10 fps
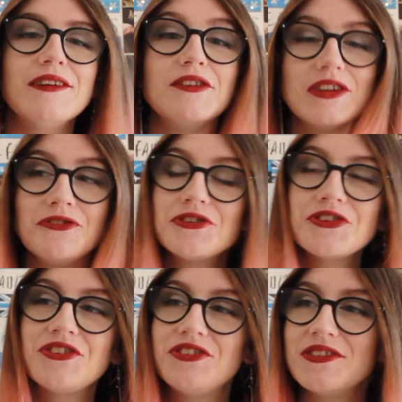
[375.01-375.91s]
And
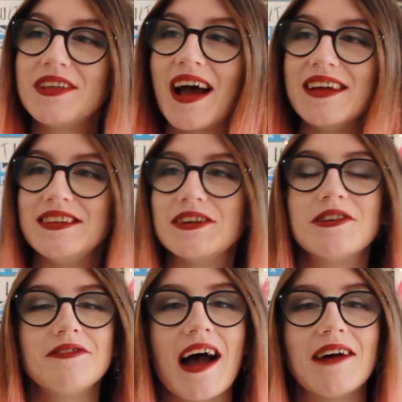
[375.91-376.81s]
just the idea
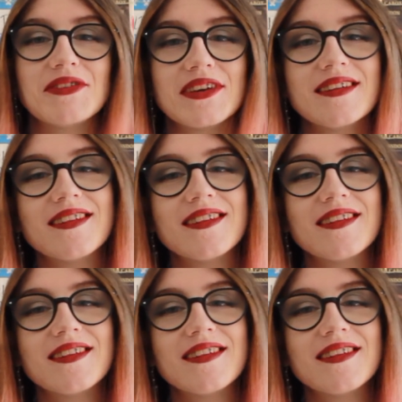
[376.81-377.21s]
of having